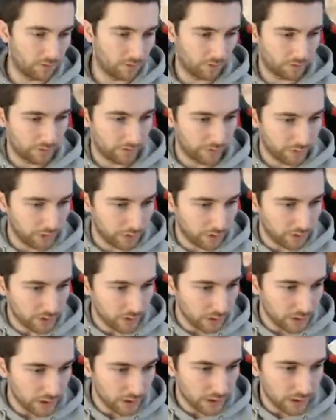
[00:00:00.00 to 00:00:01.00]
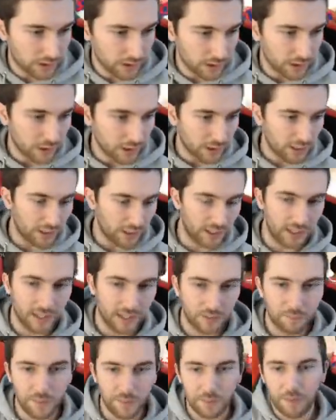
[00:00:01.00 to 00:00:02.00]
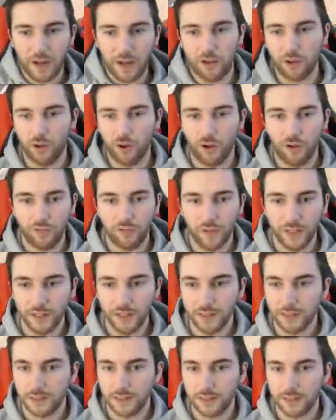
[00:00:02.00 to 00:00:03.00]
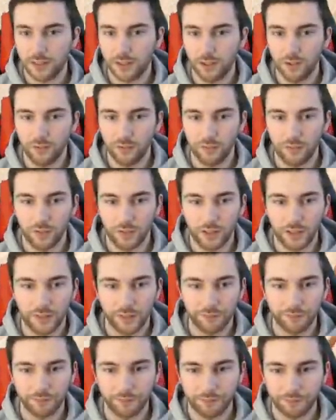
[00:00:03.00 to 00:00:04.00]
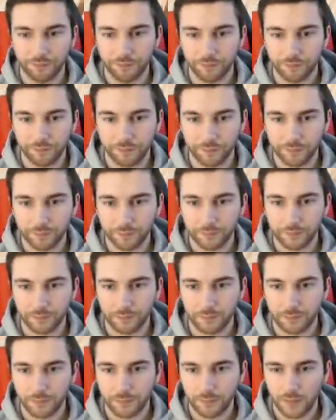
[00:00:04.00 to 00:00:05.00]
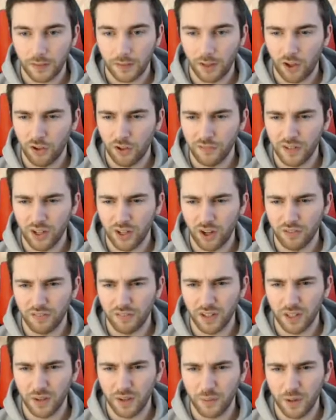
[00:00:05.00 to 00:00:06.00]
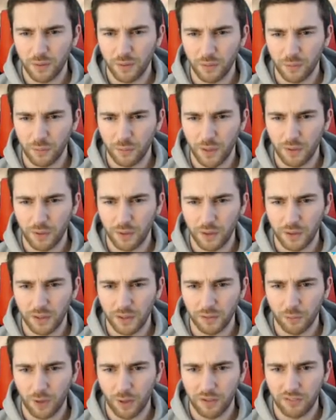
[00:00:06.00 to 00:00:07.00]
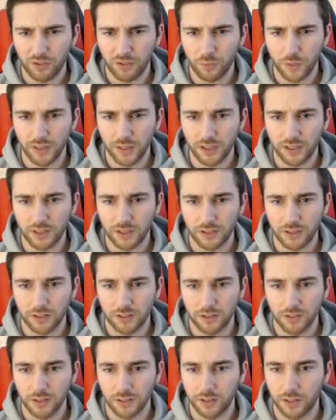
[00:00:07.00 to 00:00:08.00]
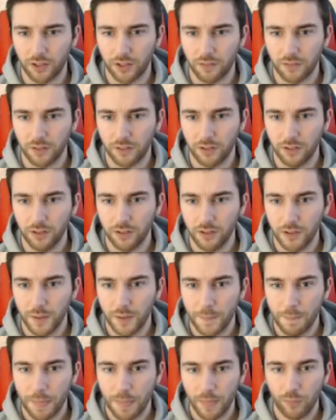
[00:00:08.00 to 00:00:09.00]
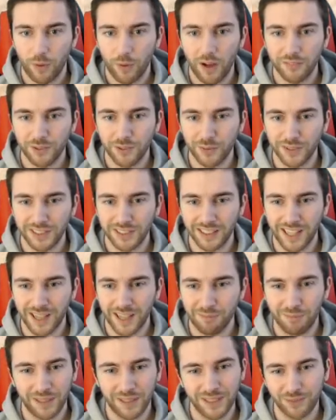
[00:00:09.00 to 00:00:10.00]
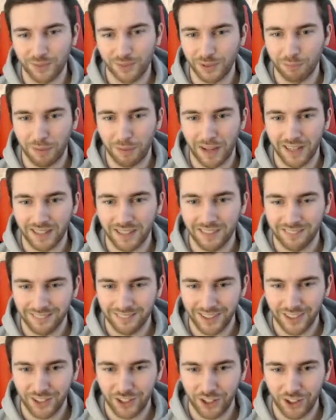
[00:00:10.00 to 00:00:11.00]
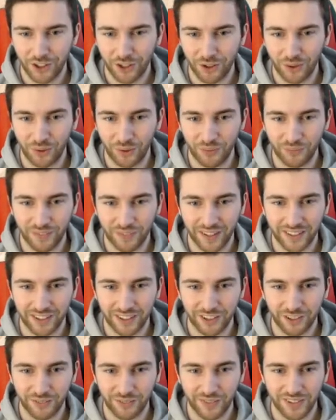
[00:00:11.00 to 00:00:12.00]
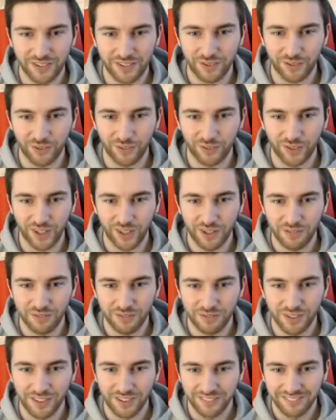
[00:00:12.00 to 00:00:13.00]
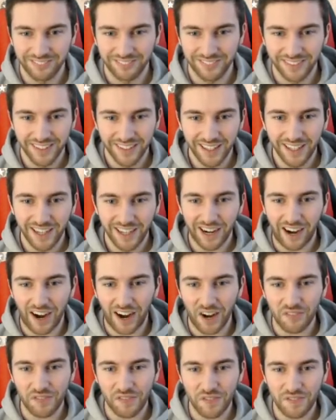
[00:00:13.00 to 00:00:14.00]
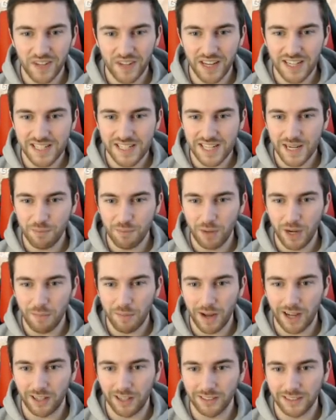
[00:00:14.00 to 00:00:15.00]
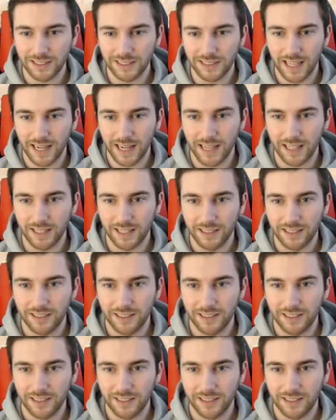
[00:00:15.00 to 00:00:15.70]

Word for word: not very good. Uh, big bad on offense, hopefully. Hopefully, hopefully. Oh, wait, wait, wait, wait. Why have you switched? There you go, thank you. Why have you switched again? Please switch back. Thank you, thank you. That took long enough. All right, fifteen team rebounds. Let's get it.